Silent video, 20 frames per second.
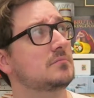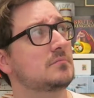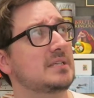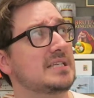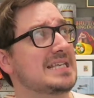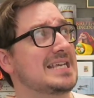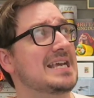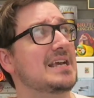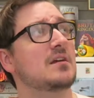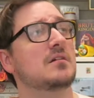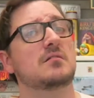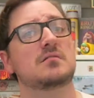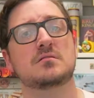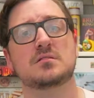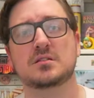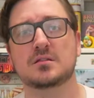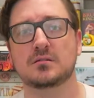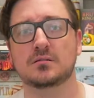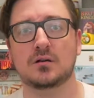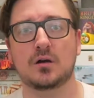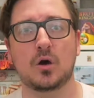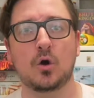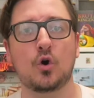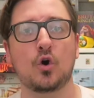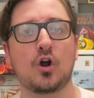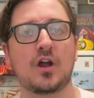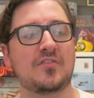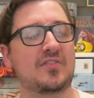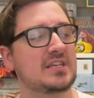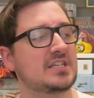years,
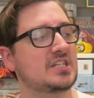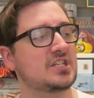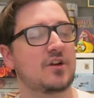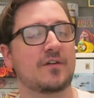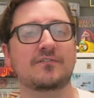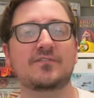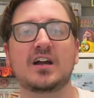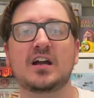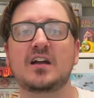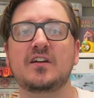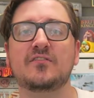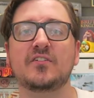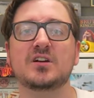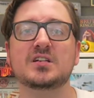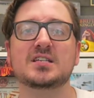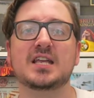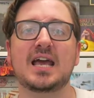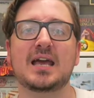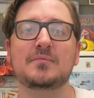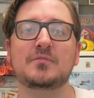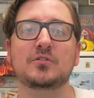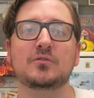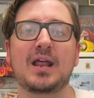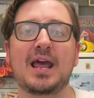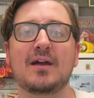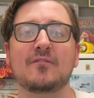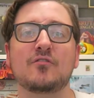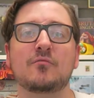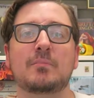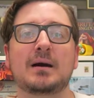or if this is your very first game you'd
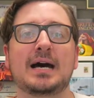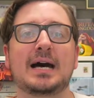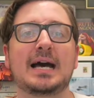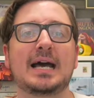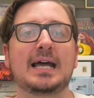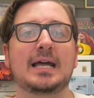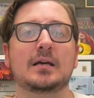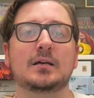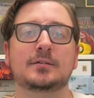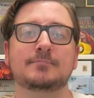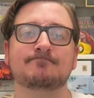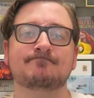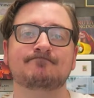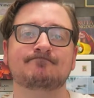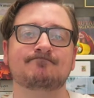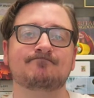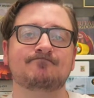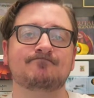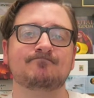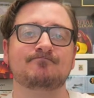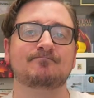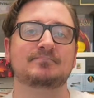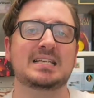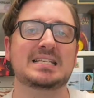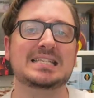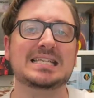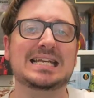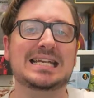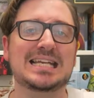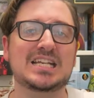ever buy,
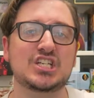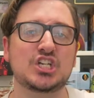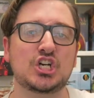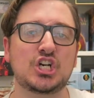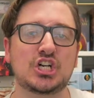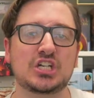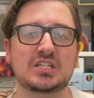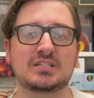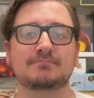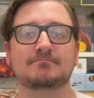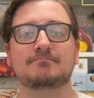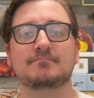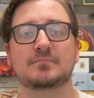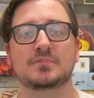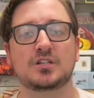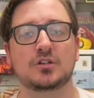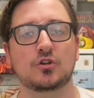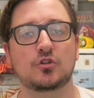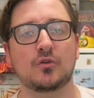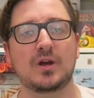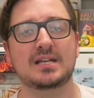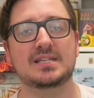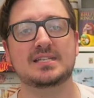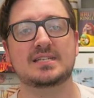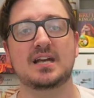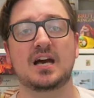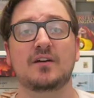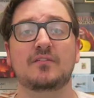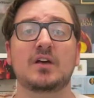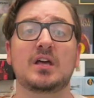this is going to get you hooked. Great
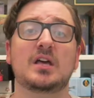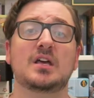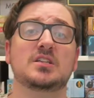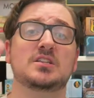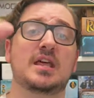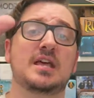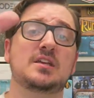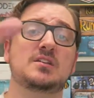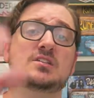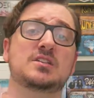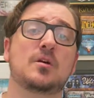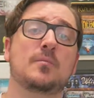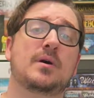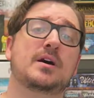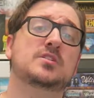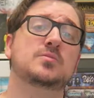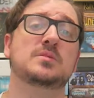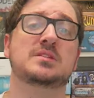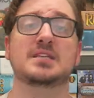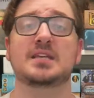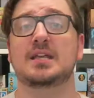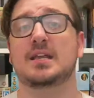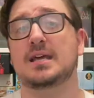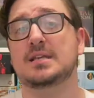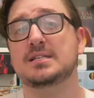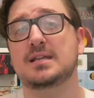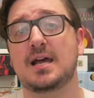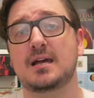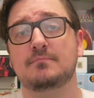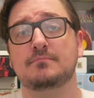stuff. Thank you so much. We'll see you
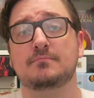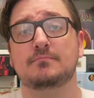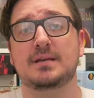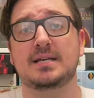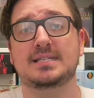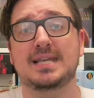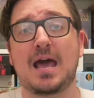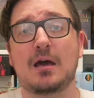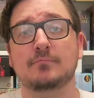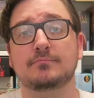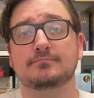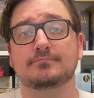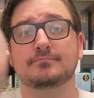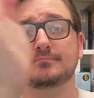next time. Peace out.